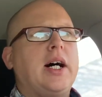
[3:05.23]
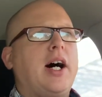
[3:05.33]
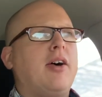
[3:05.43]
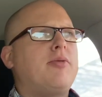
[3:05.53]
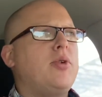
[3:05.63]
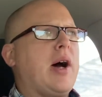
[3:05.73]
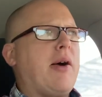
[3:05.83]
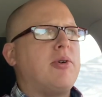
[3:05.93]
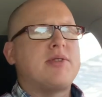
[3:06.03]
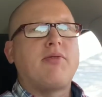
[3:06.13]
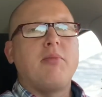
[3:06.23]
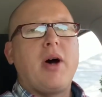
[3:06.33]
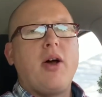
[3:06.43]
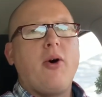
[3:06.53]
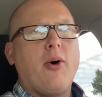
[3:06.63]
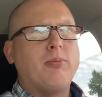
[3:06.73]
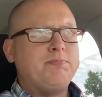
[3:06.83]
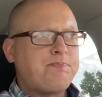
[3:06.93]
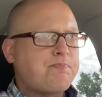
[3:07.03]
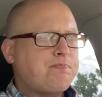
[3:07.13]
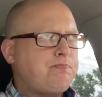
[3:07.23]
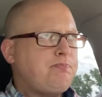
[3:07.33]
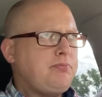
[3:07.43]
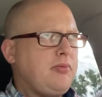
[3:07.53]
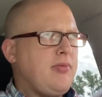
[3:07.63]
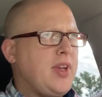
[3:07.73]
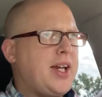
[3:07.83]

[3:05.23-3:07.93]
a few hours from my home,